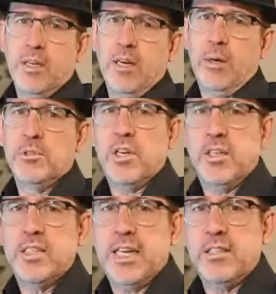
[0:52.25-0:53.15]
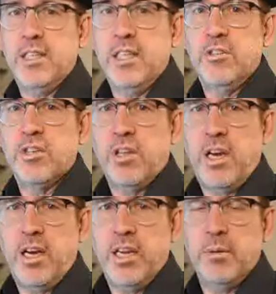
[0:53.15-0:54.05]
I was contacted in
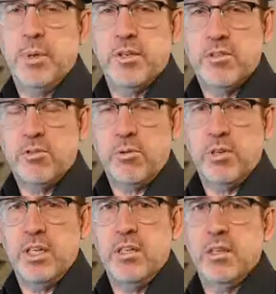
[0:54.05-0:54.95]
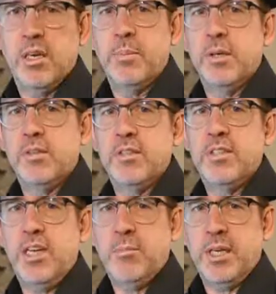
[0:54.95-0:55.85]
July about a story about the
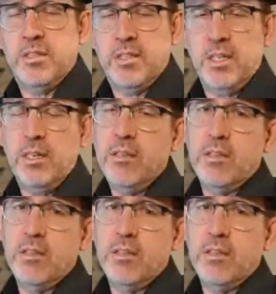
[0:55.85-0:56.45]
CMHC,